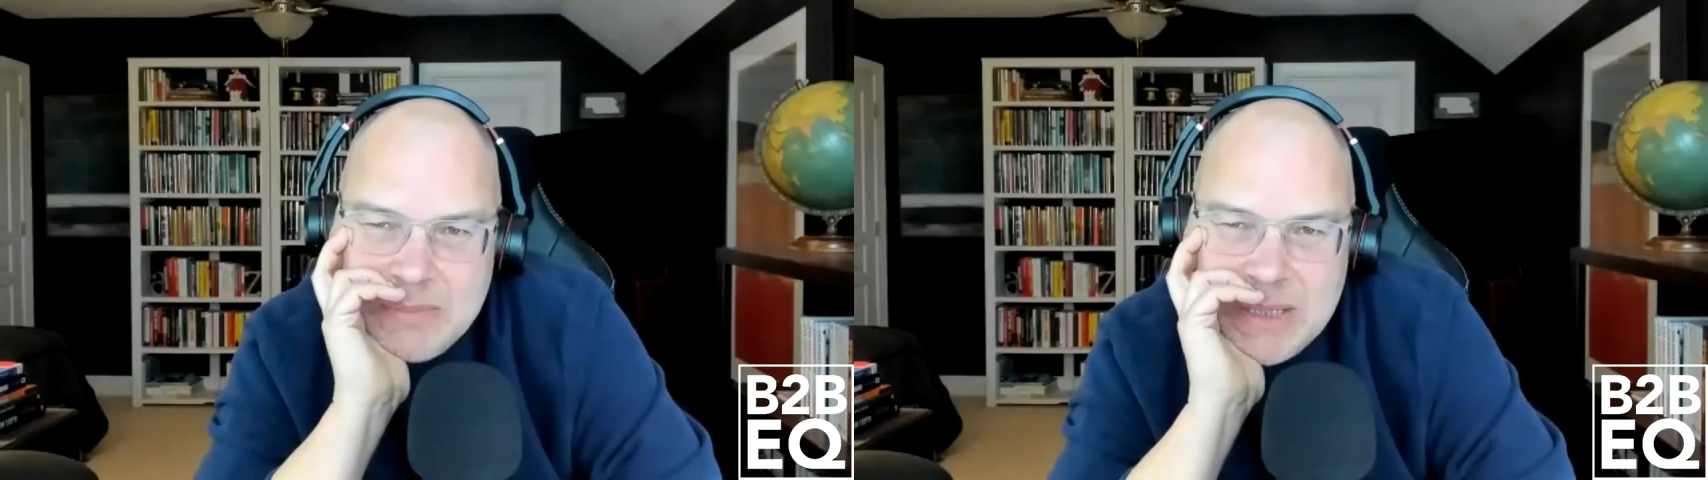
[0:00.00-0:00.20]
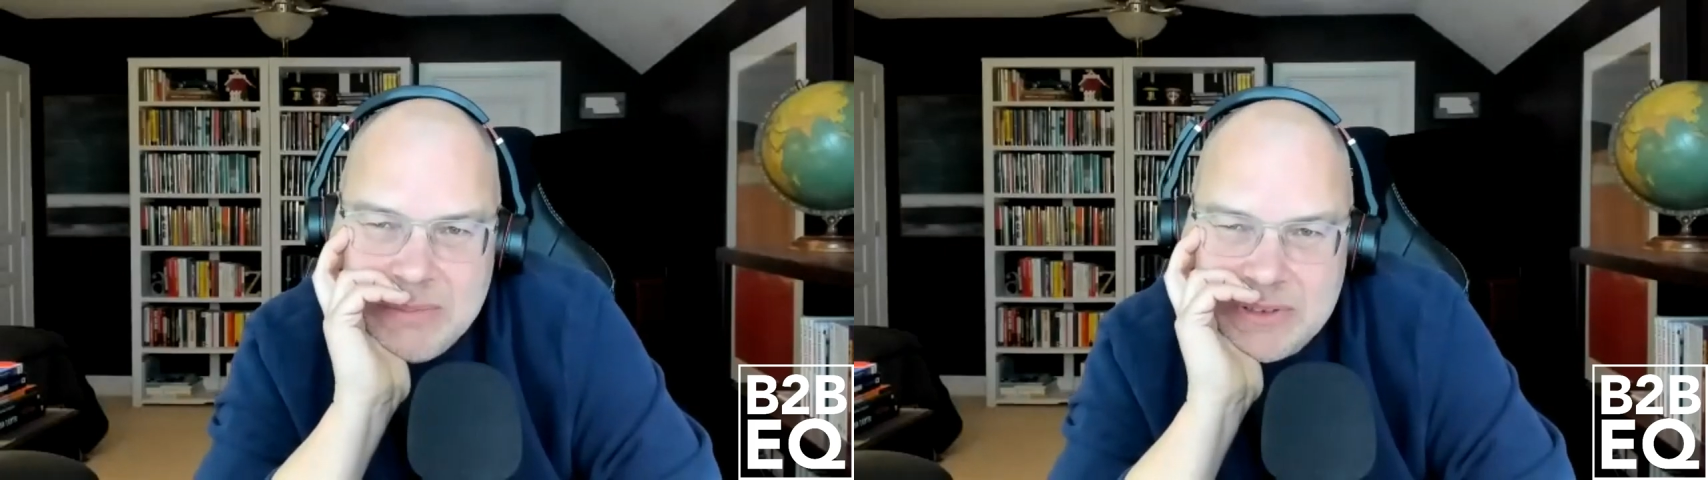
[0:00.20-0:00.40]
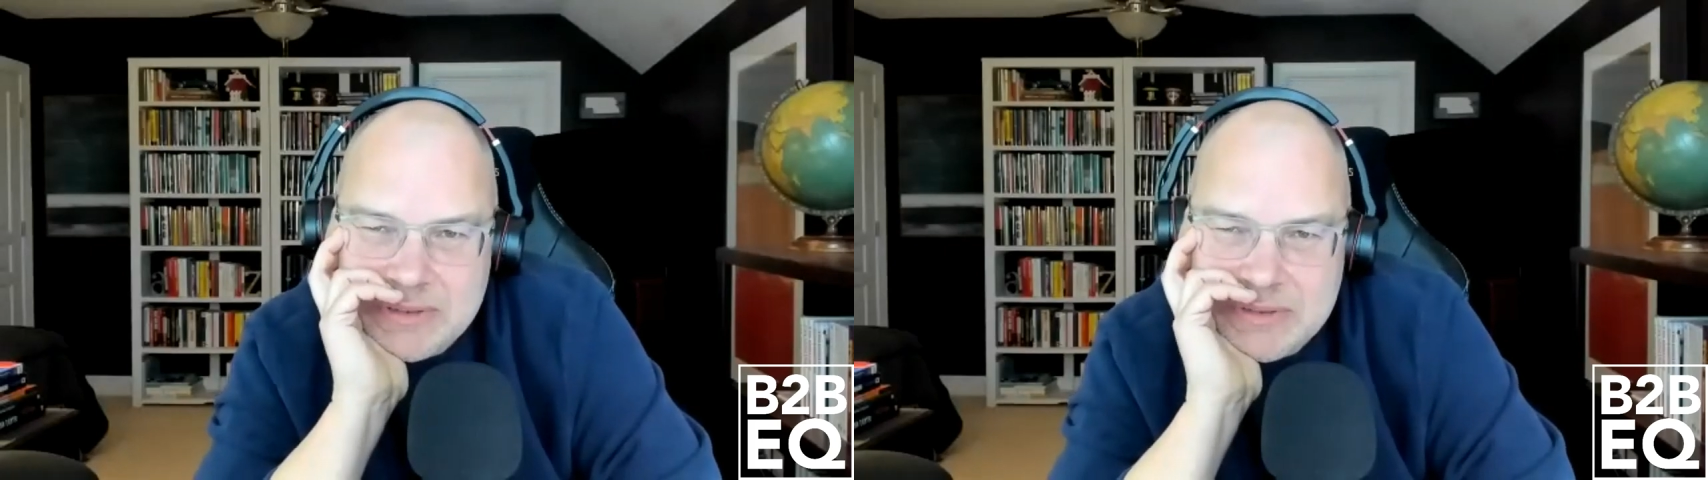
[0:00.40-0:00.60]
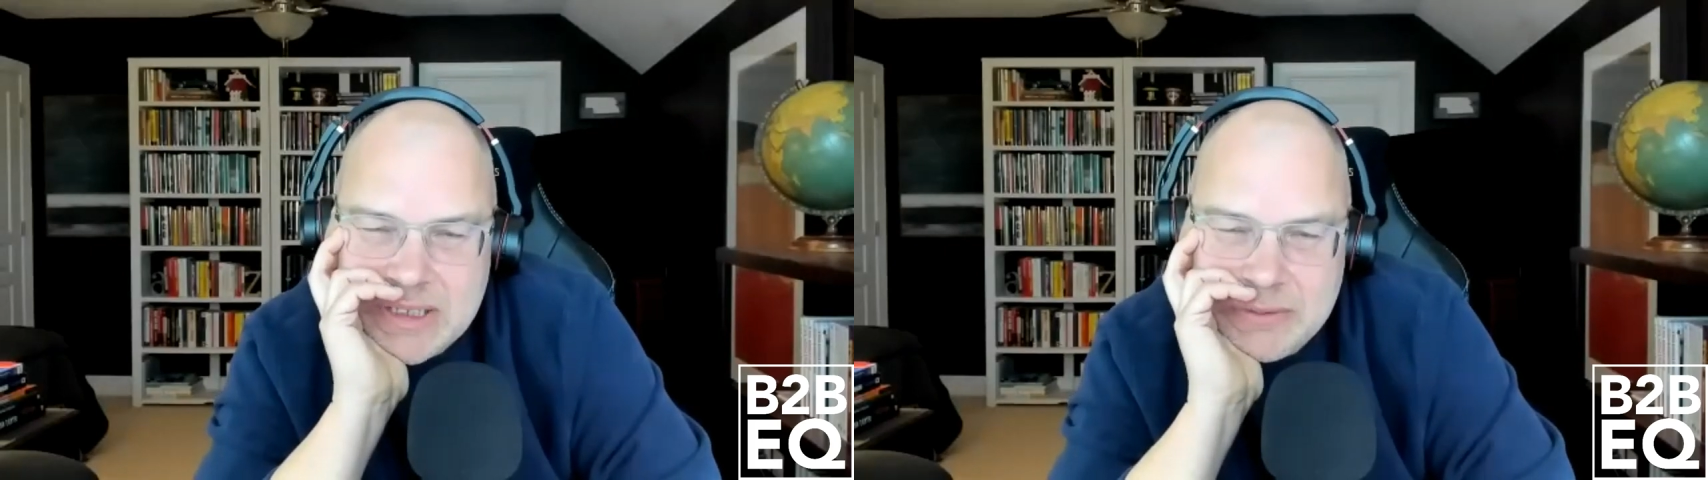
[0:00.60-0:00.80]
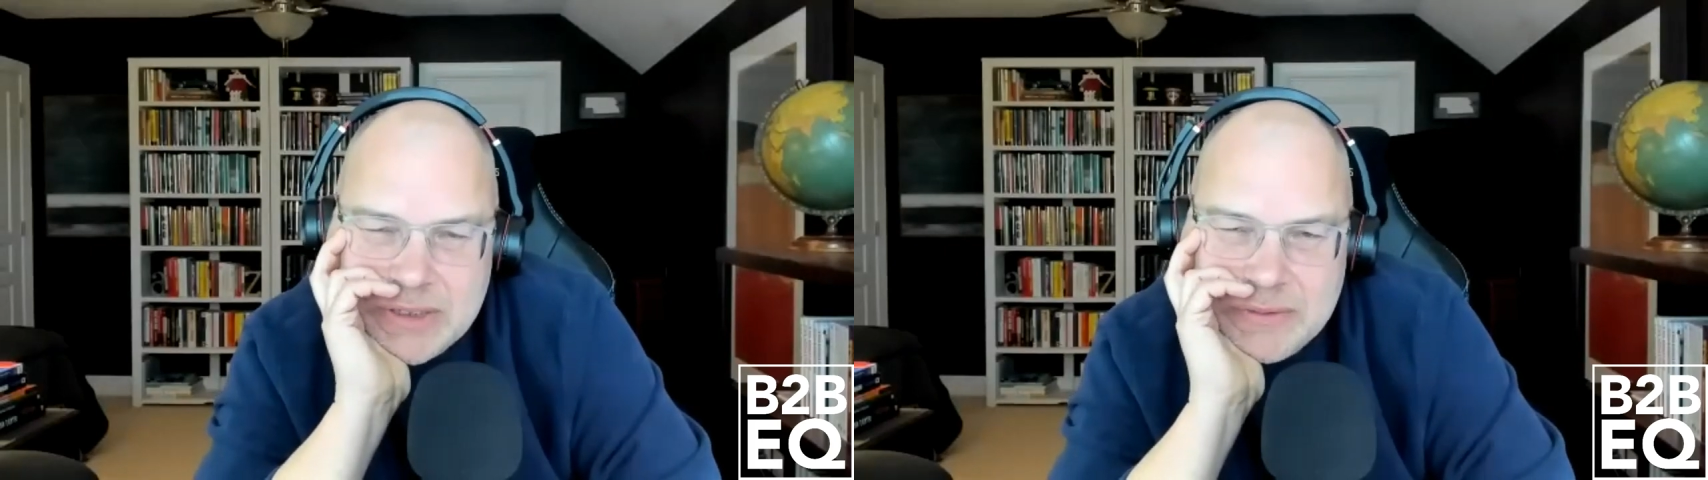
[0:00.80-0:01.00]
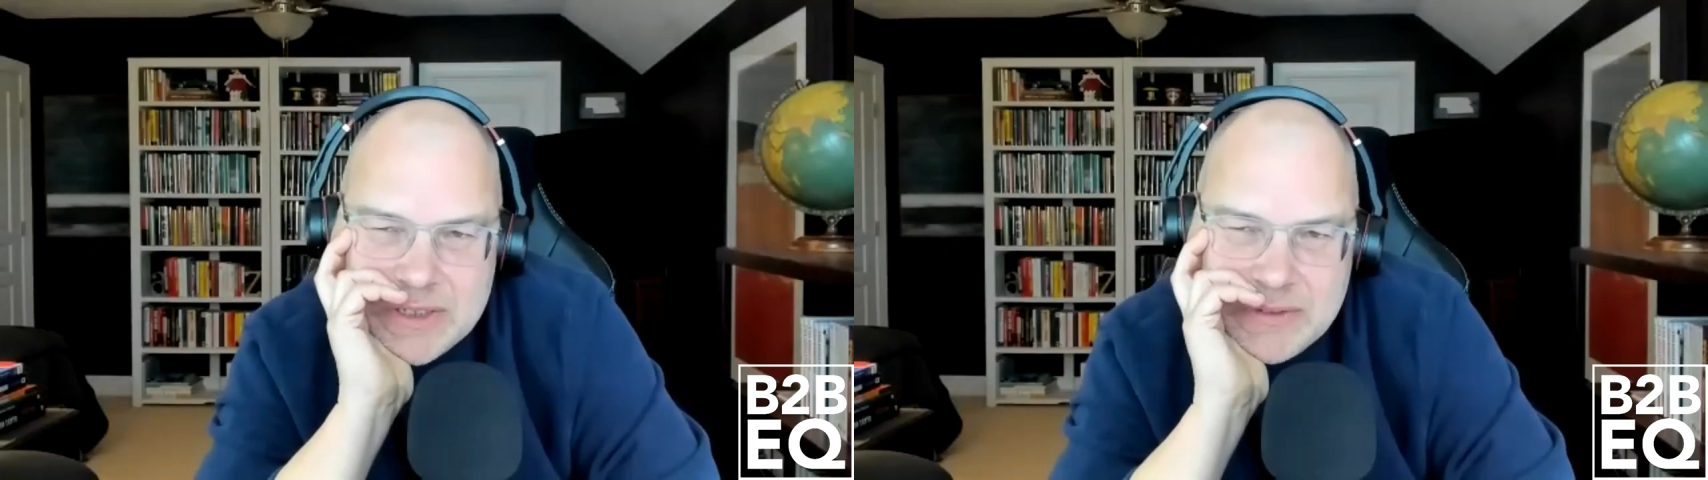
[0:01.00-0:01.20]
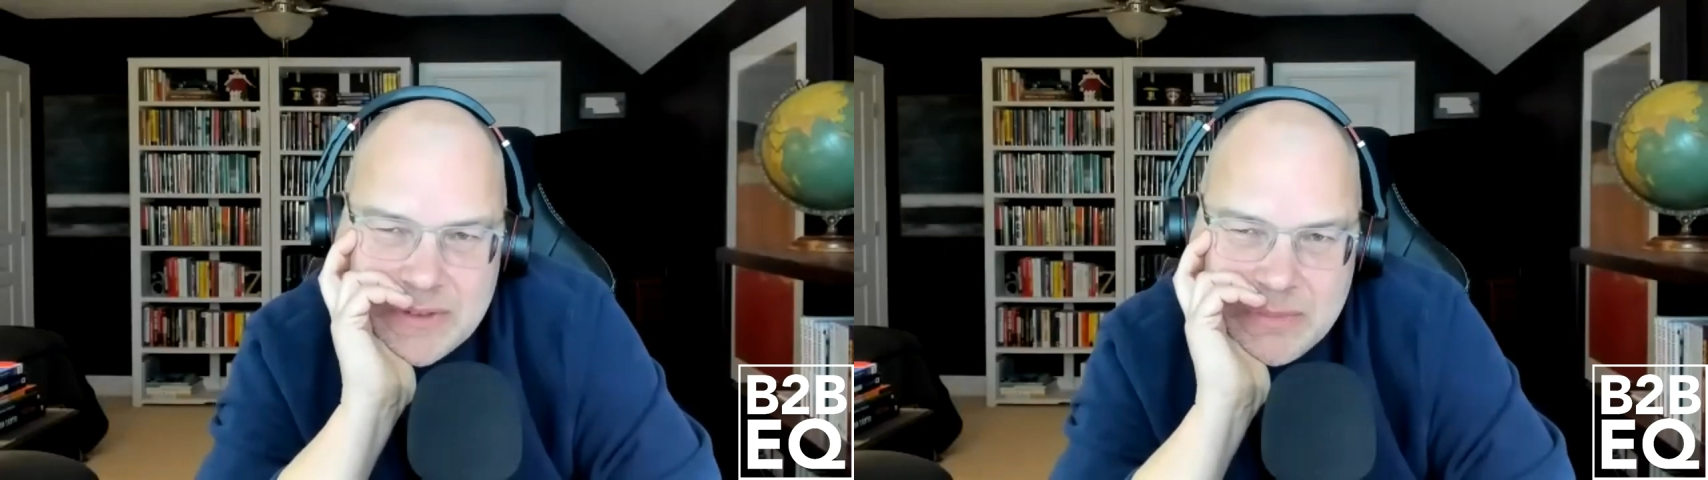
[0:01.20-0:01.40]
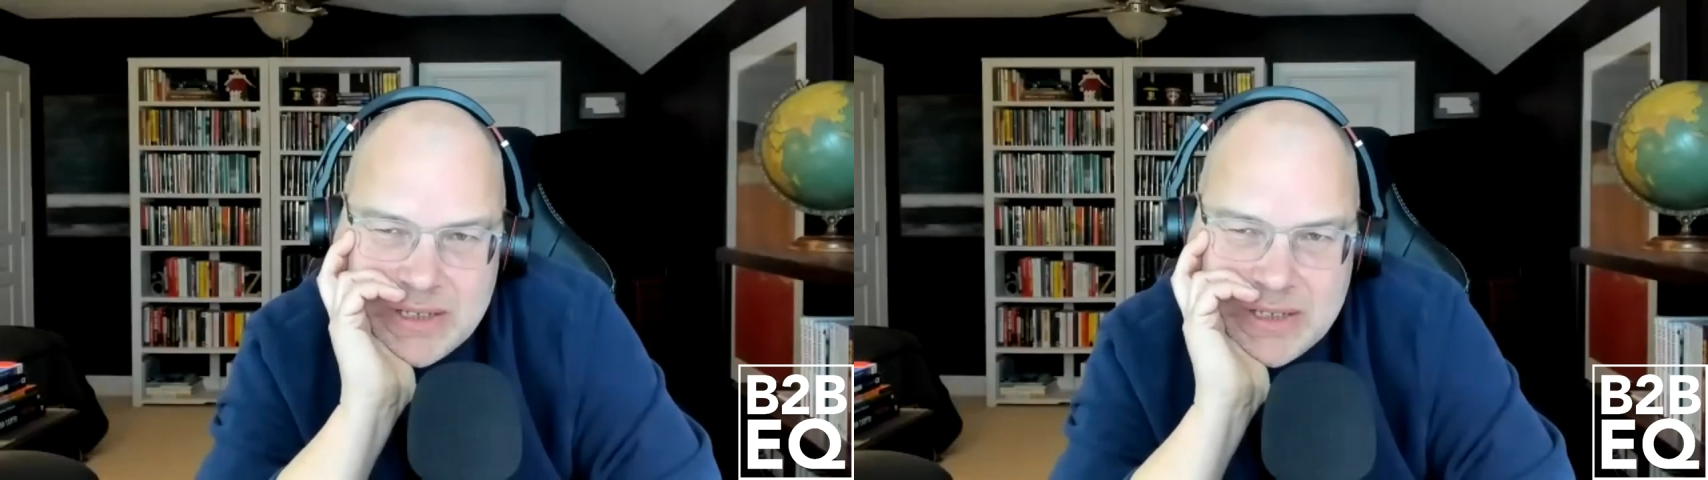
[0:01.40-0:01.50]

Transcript: people get really frustrated.